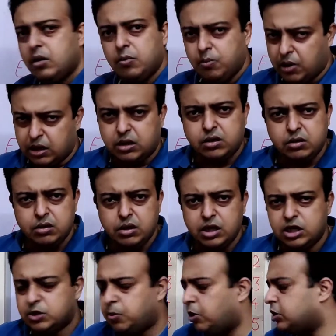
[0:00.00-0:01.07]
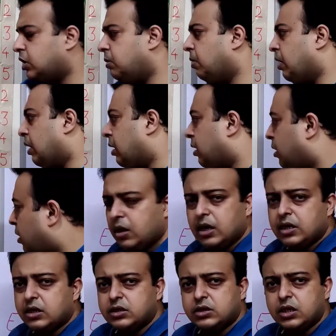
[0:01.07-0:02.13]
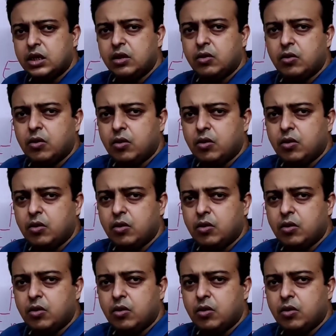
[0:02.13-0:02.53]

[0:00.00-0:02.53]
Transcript: But it's possible. Let us see